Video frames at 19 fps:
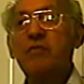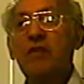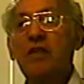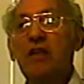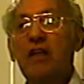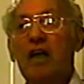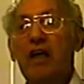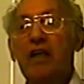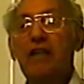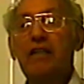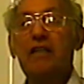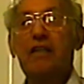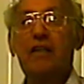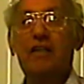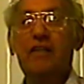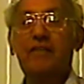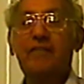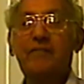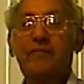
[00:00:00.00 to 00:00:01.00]

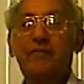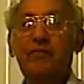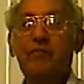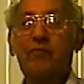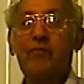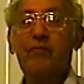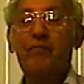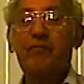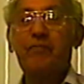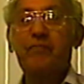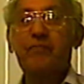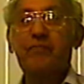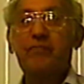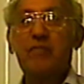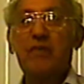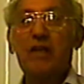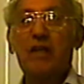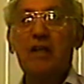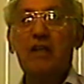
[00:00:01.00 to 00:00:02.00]
yeah.
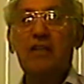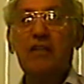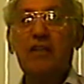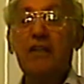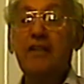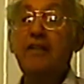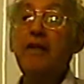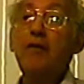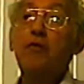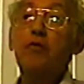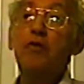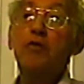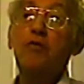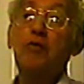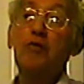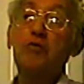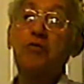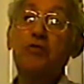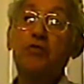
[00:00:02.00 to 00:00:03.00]
And then we
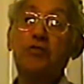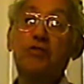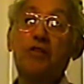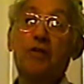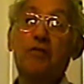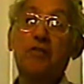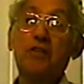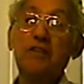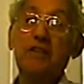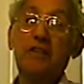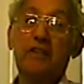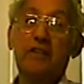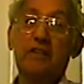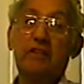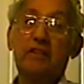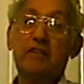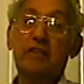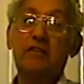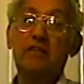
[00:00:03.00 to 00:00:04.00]
moved to Sabinas.
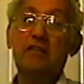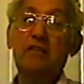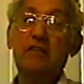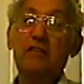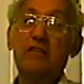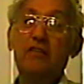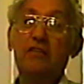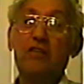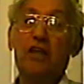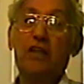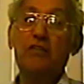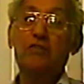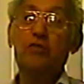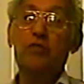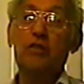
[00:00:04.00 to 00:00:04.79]
That's when.